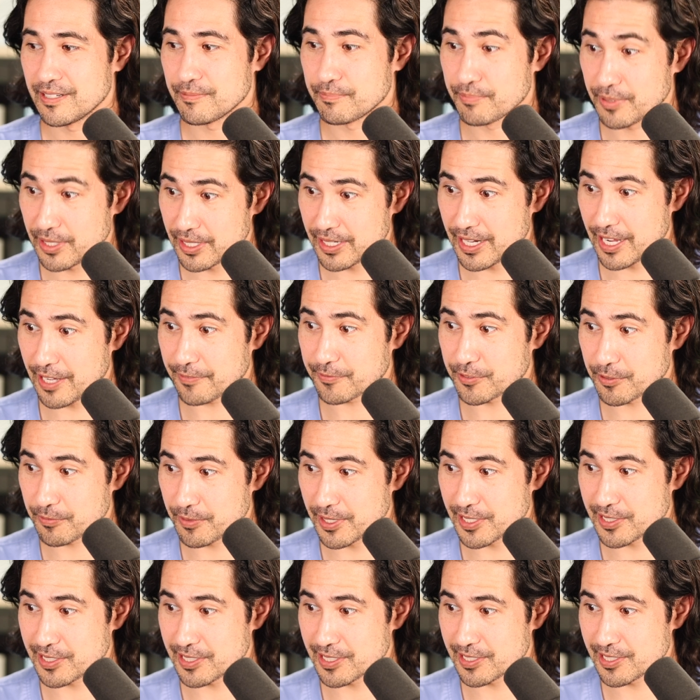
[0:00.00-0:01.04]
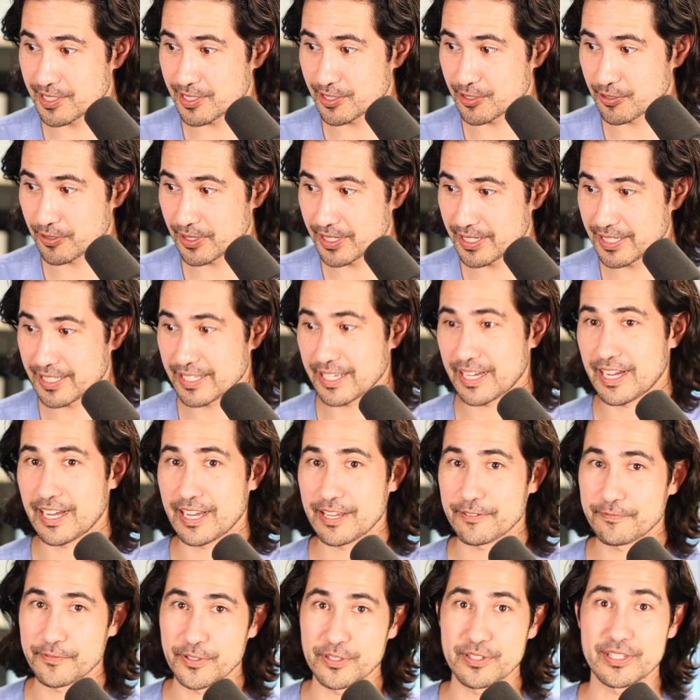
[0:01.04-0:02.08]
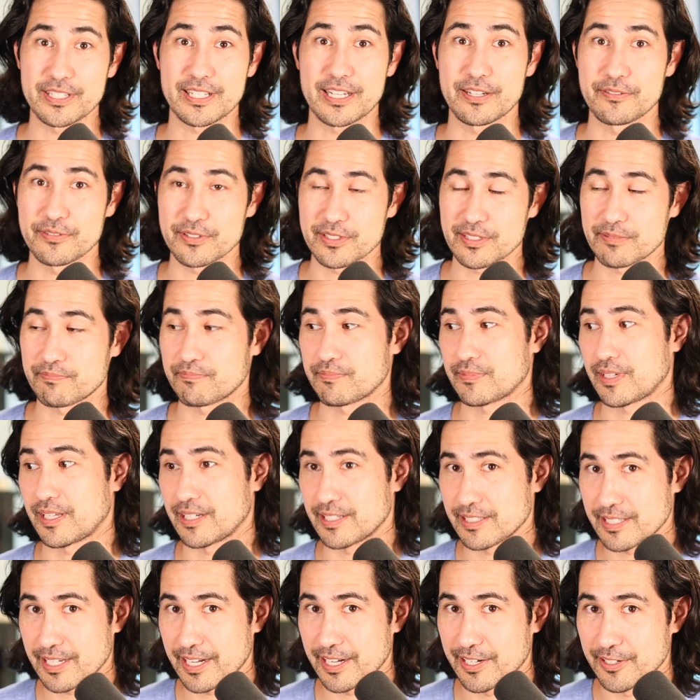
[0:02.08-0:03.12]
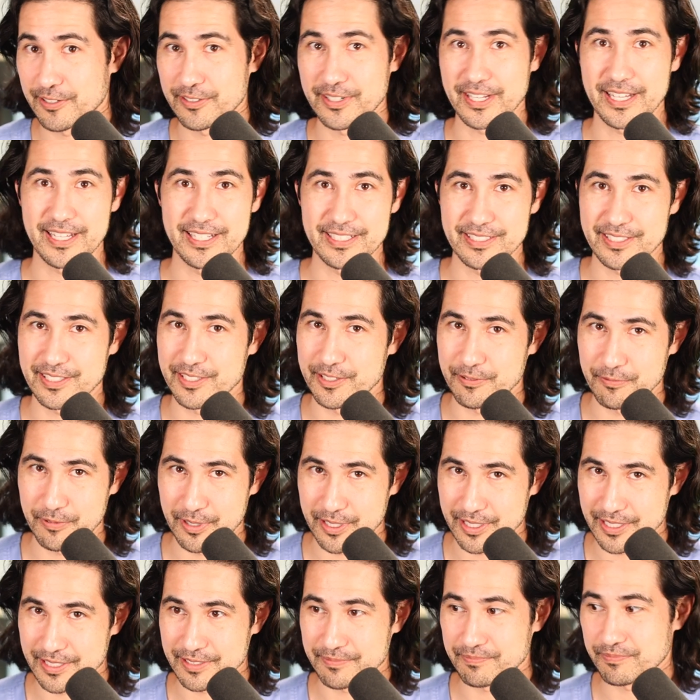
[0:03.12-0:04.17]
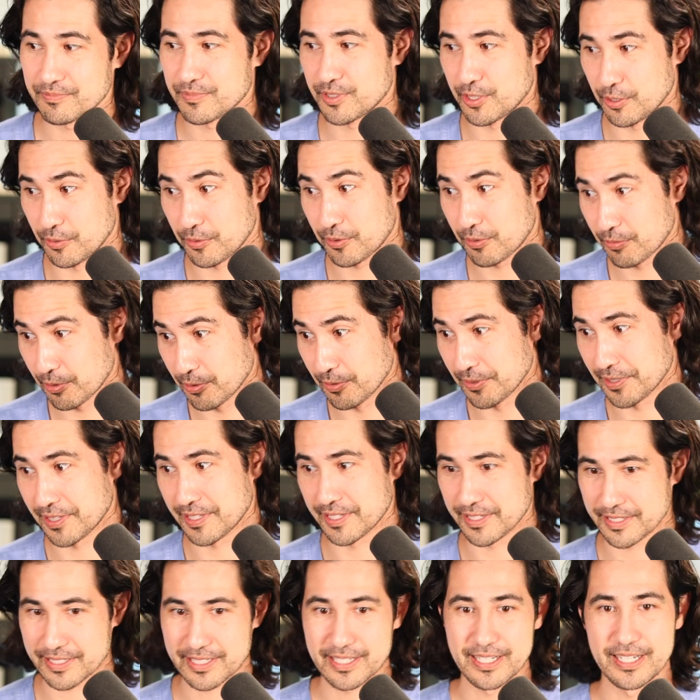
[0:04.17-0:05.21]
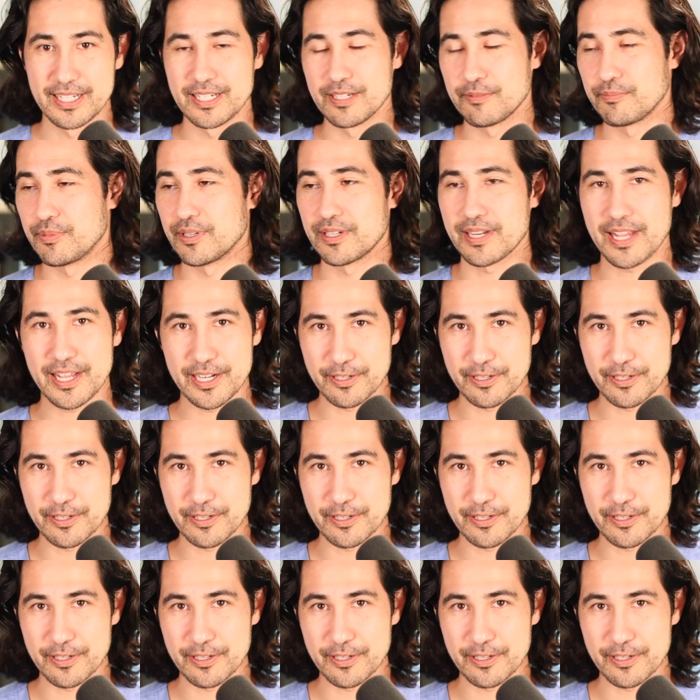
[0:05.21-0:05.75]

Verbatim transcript: but after residency training, I felt like I was kind of tired and didn't want to go through with it. But